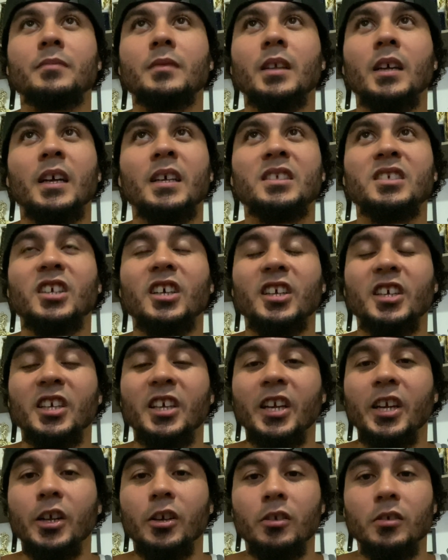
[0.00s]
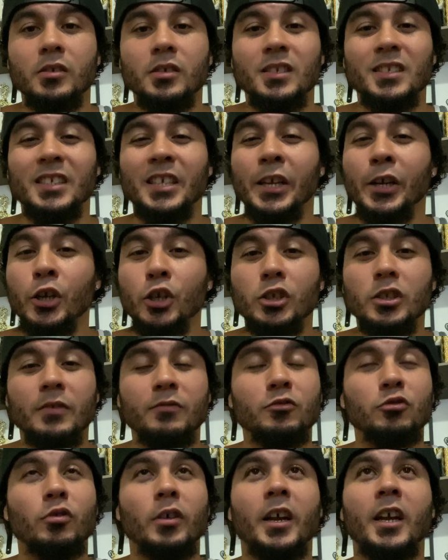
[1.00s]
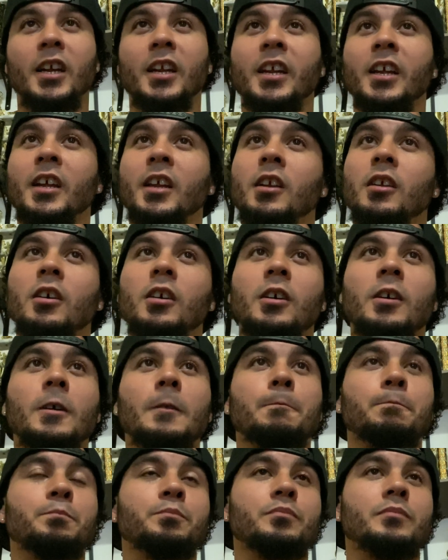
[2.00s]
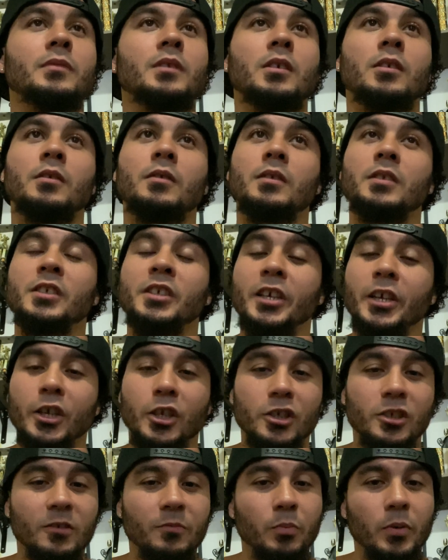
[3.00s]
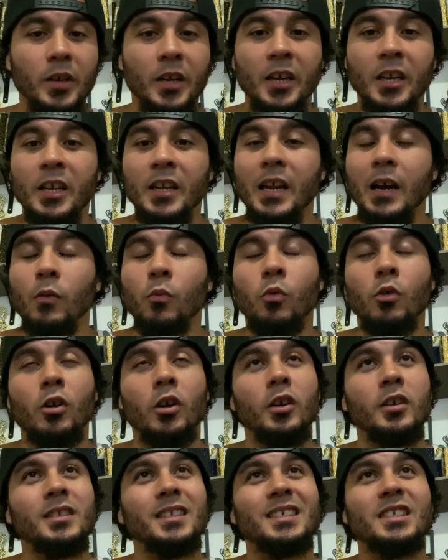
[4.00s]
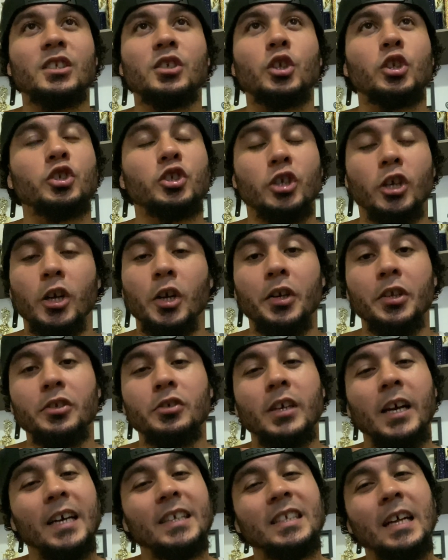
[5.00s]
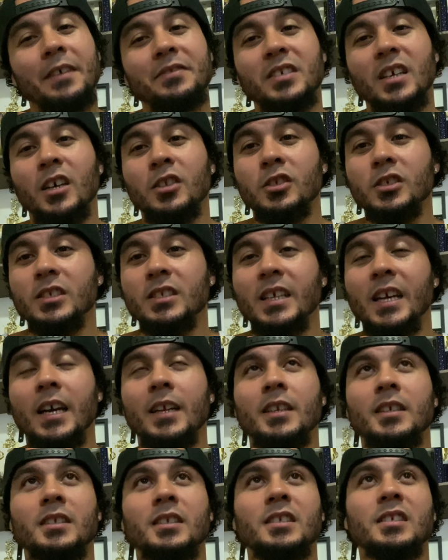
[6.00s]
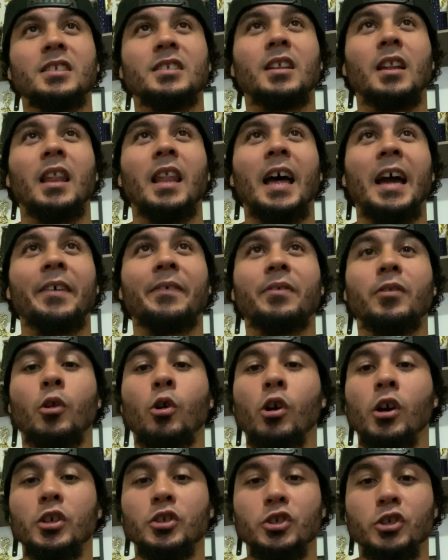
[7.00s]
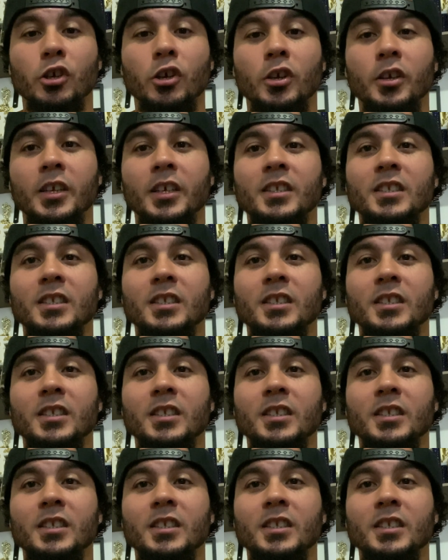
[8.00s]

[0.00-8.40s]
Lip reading: It took years of training, years of putting in that work. This is the journey. You guys have to understand that this is a lifelong journey.